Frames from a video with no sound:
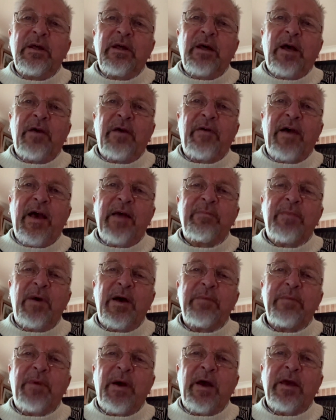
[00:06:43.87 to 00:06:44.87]
I've had
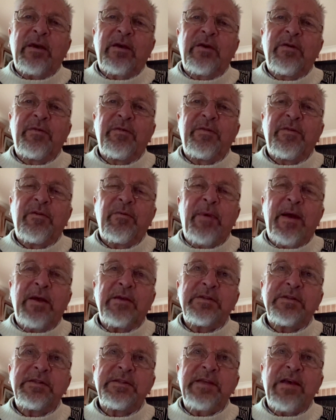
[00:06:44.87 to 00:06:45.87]
my bike for
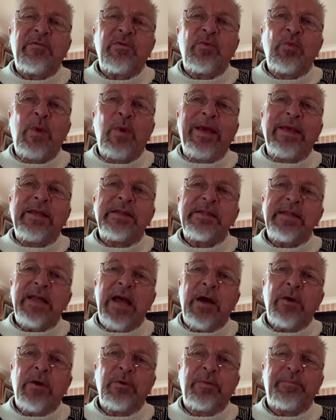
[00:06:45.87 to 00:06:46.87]
about 7 weeks
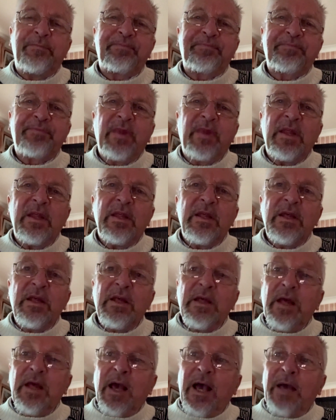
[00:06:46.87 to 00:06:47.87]
now.
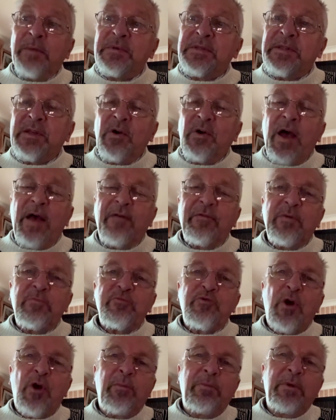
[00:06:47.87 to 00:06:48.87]
I'm still having
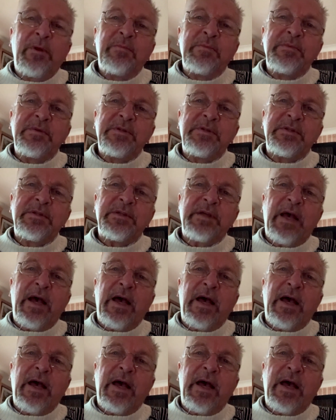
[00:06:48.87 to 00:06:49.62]
problems